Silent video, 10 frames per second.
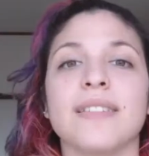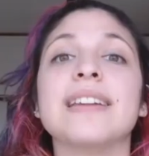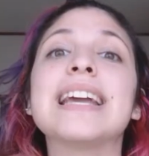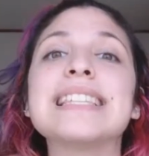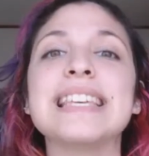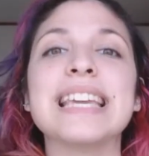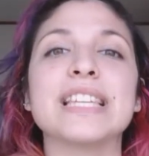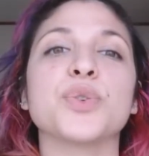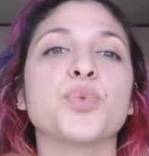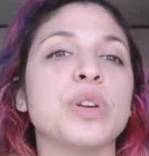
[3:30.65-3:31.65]
The next thing
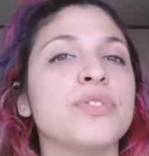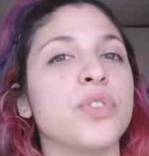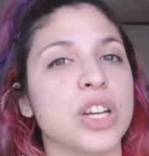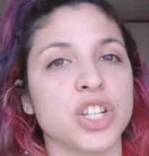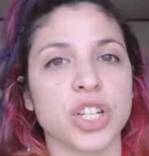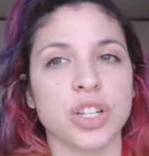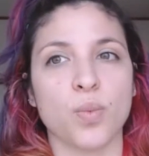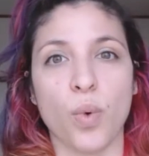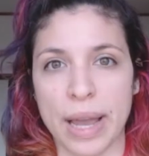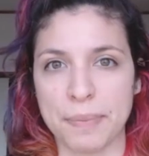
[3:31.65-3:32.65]
is refresh
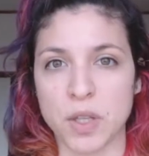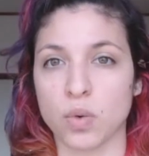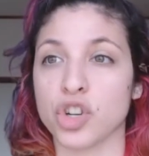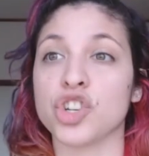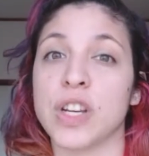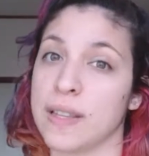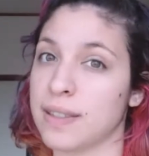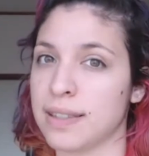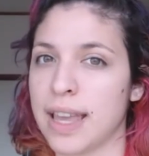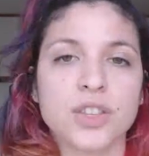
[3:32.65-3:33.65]
wipes or sheets.